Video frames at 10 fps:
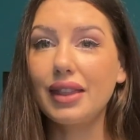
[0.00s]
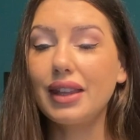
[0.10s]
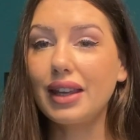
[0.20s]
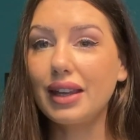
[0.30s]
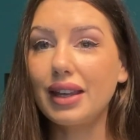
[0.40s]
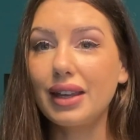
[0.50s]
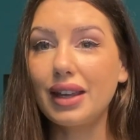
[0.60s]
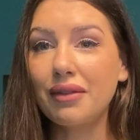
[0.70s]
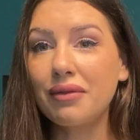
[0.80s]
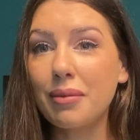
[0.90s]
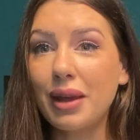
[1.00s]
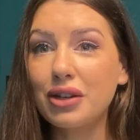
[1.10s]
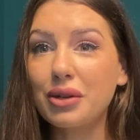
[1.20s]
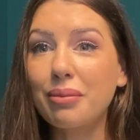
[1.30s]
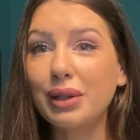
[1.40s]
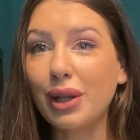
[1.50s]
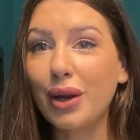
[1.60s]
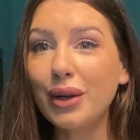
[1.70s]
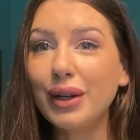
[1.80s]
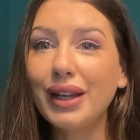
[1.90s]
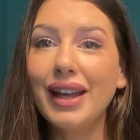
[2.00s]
the information below.